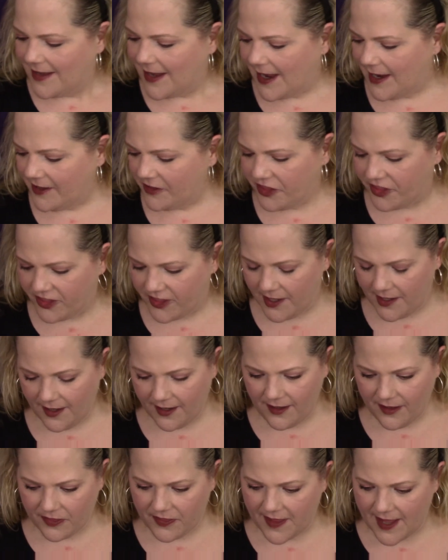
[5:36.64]
I
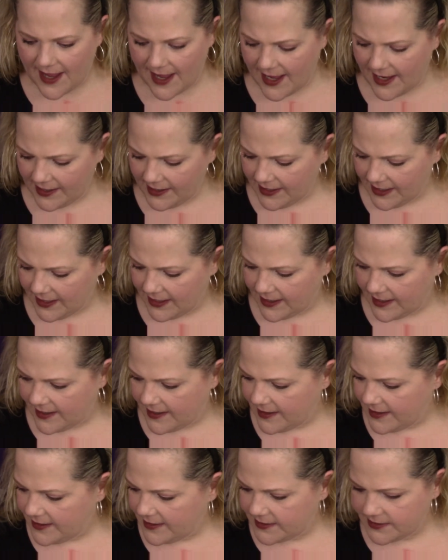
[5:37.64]
think that
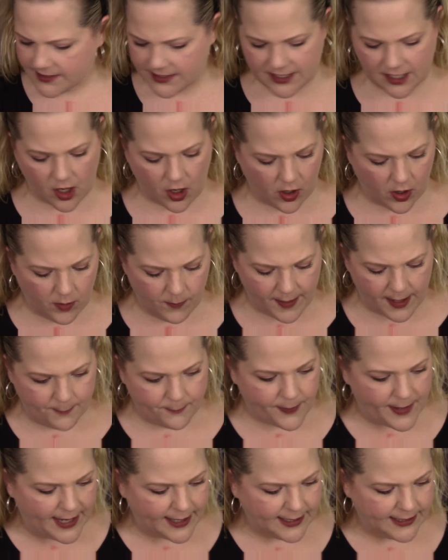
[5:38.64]
is all my
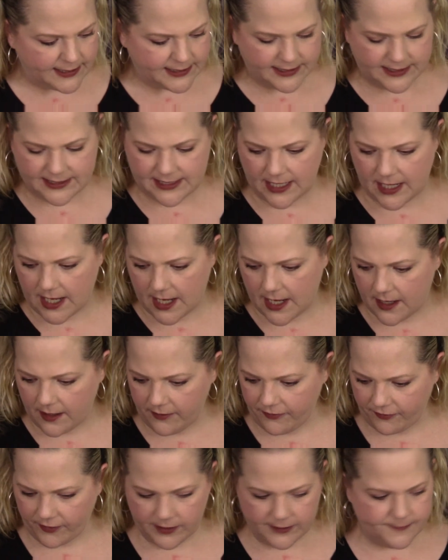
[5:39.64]
Becca
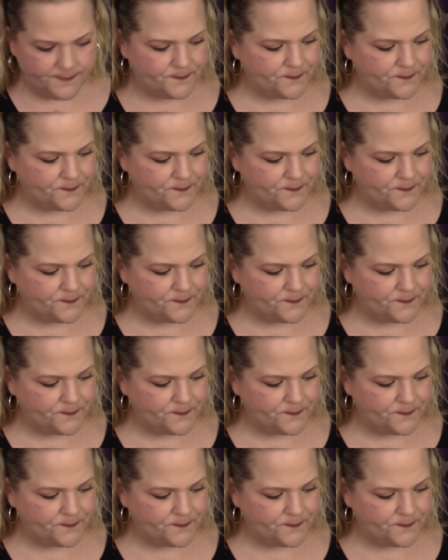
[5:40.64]
stuff.